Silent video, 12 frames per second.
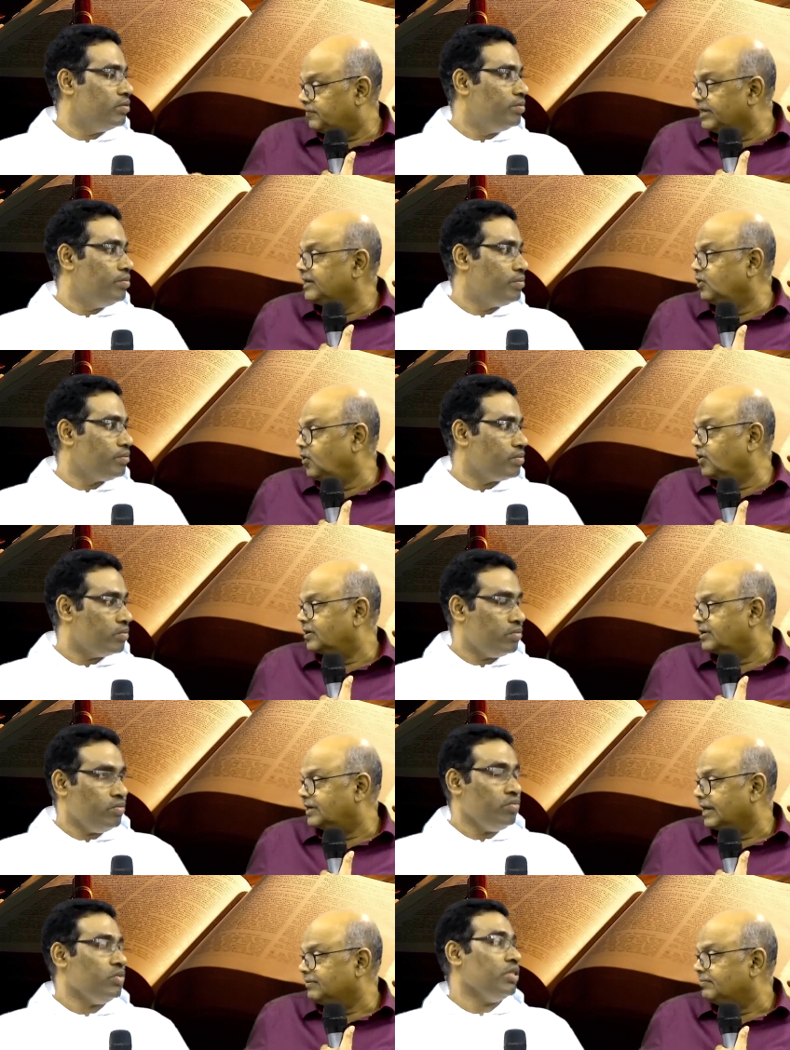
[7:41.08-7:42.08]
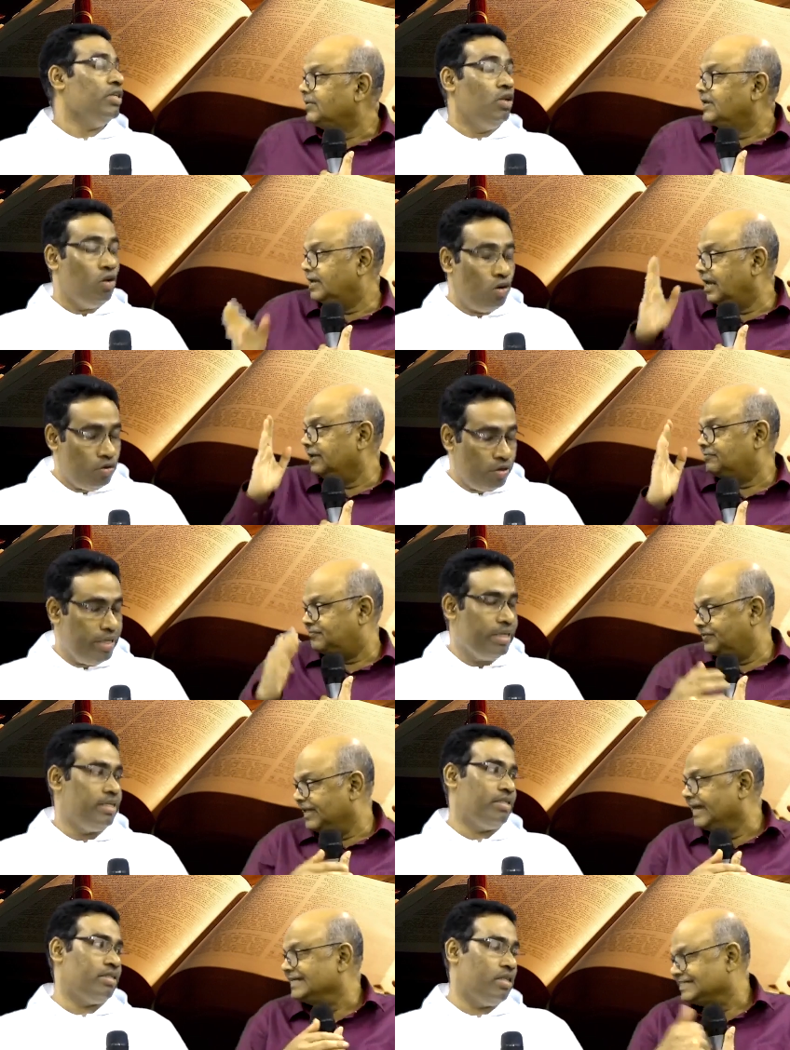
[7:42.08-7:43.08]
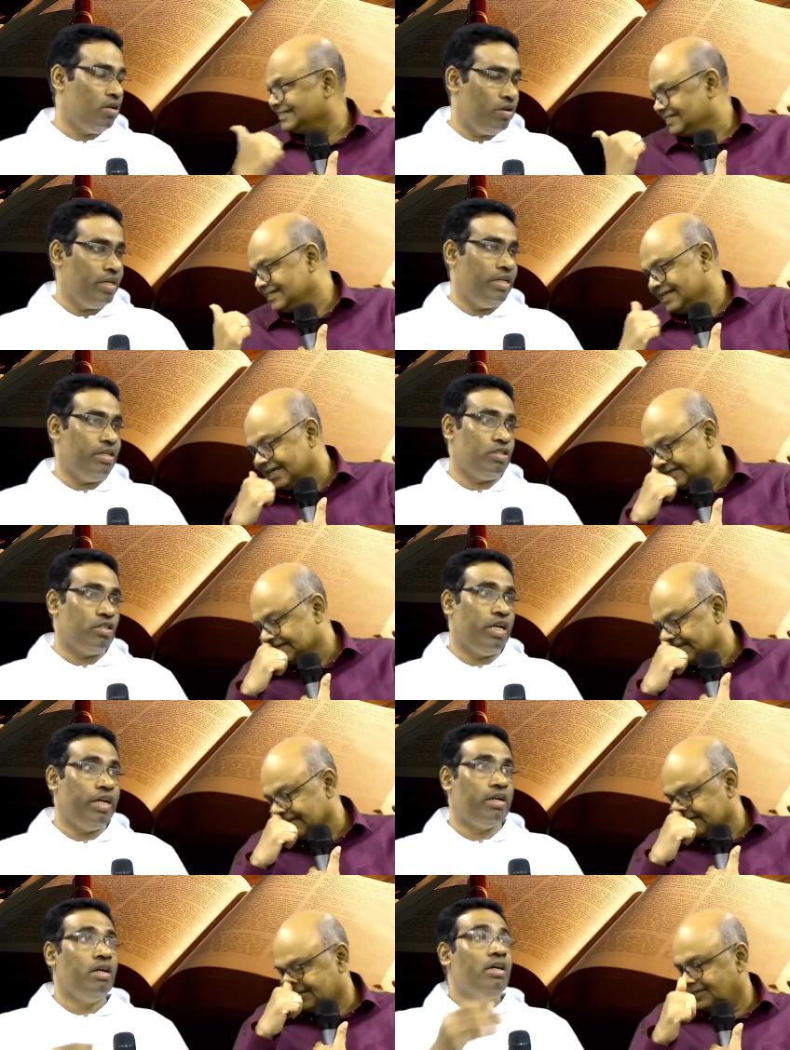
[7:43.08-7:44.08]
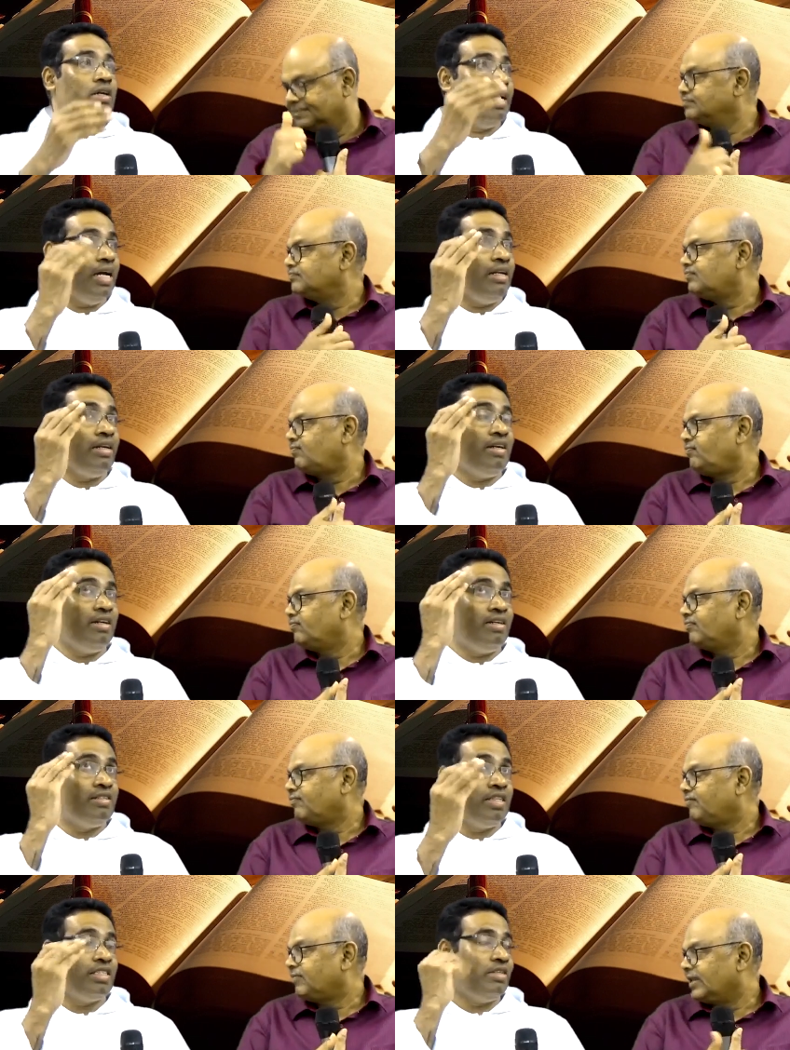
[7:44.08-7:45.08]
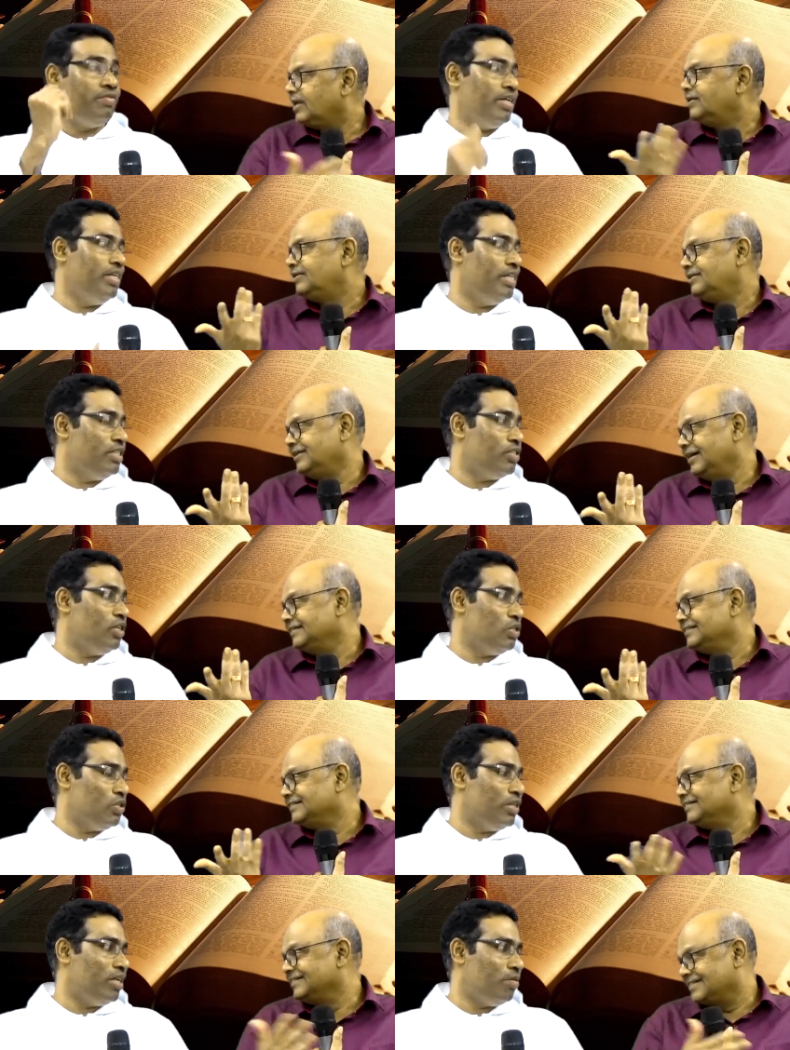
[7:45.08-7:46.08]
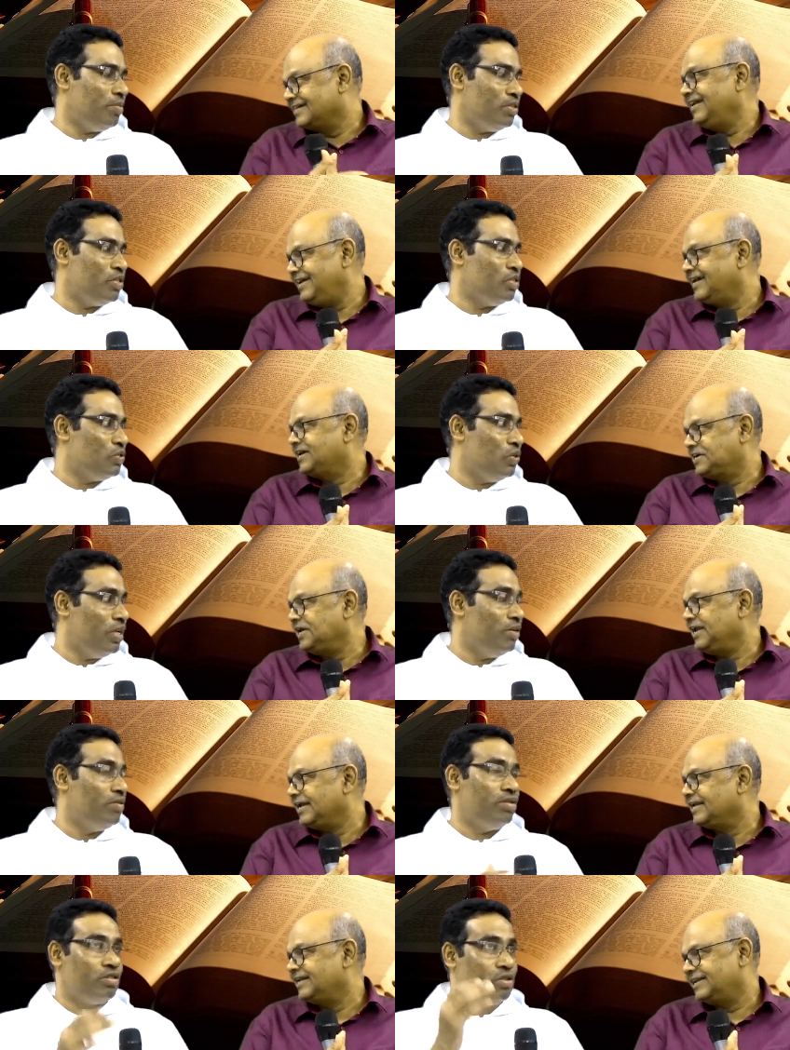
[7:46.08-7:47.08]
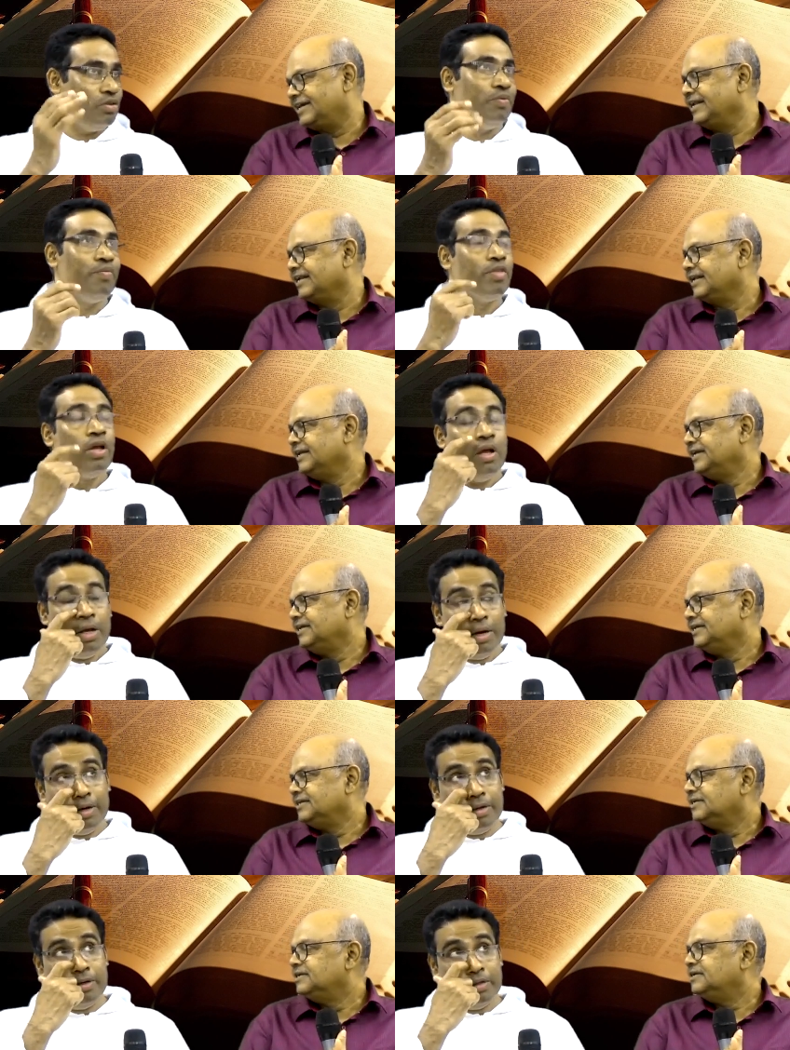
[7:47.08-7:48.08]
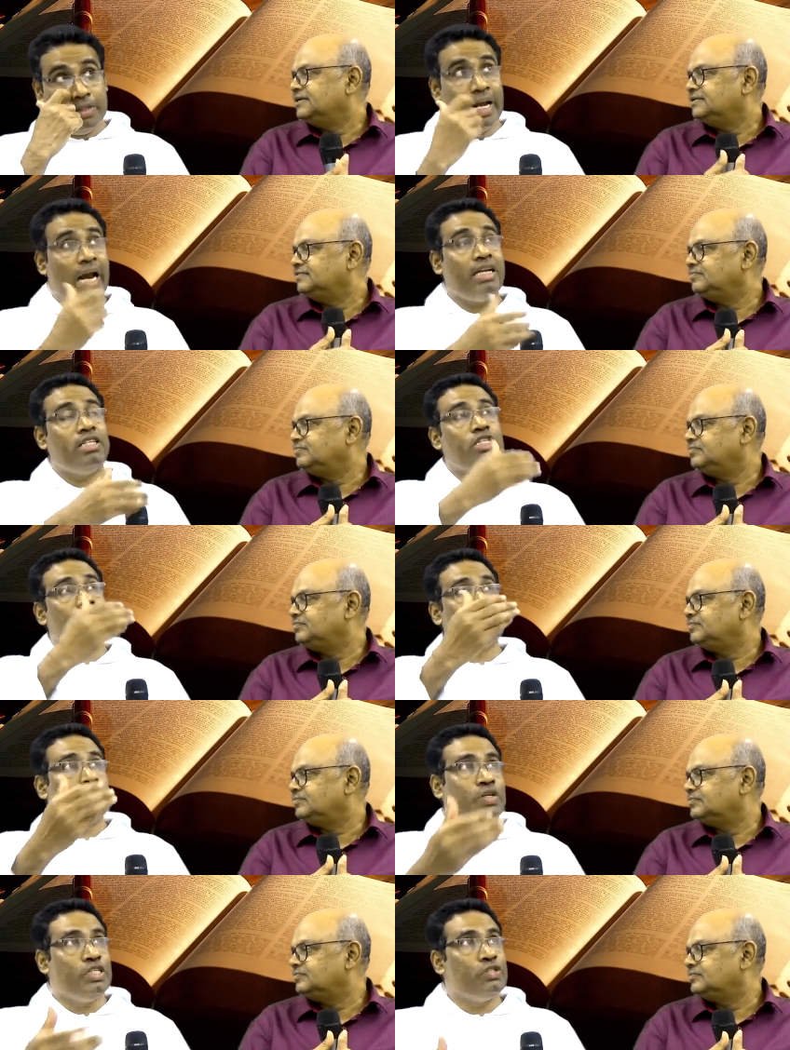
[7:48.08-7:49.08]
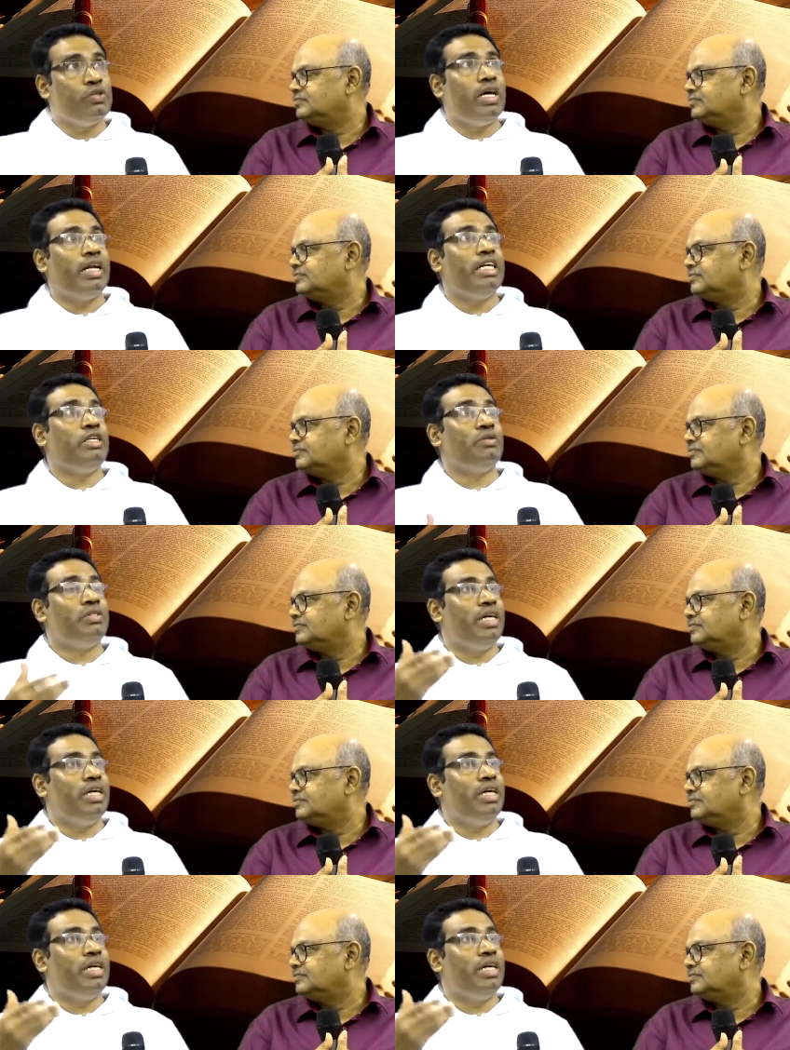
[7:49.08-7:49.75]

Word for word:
Speaker 1: a very long time. Long like, years, yes, long years, yes, like
Speaker 2: yes. 965 years. Yes. Also, there are persons correct, who correct, lived. So Uh, they had the stories to narrate to